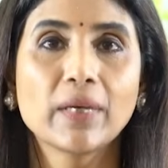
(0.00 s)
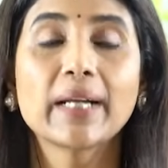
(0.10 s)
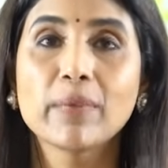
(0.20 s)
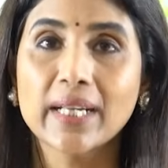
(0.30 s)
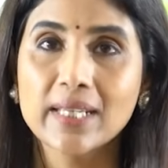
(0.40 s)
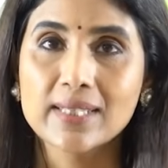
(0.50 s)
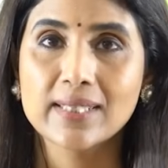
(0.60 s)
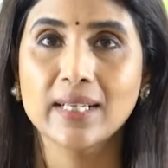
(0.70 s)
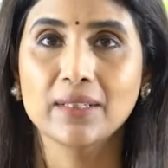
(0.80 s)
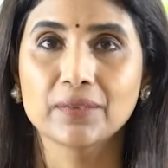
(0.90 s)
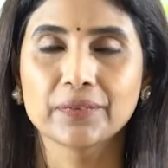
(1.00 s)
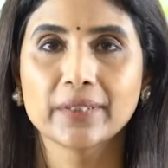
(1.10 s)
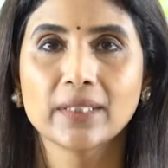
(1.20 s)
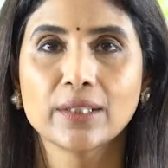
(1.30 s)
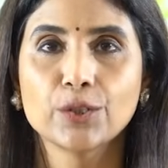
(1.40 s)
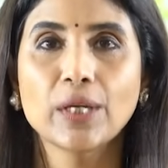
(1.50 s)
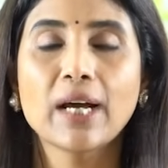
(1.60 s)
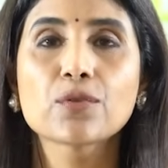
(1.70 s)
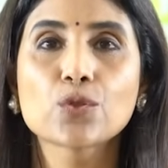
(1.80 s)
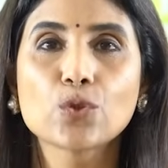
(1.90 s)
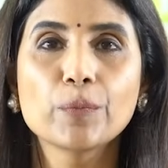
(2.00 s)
And by itself, you have so